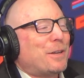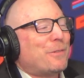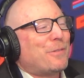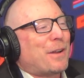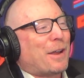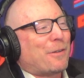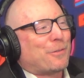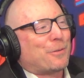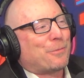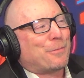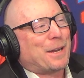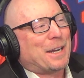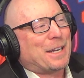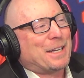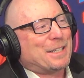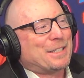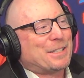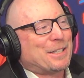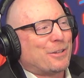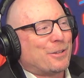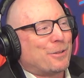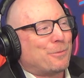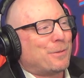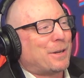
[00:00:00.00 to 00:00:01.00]
Never met each
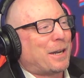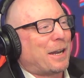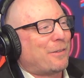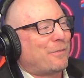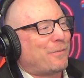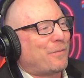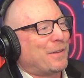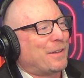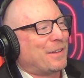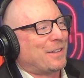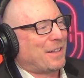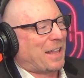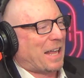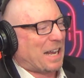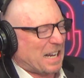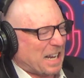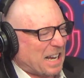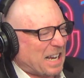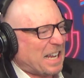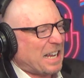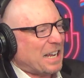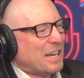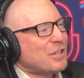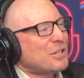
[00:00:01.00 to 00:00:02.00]
other, but I feel like a
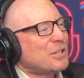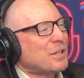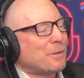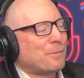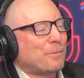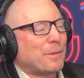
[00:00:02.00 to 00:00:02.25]
kinship.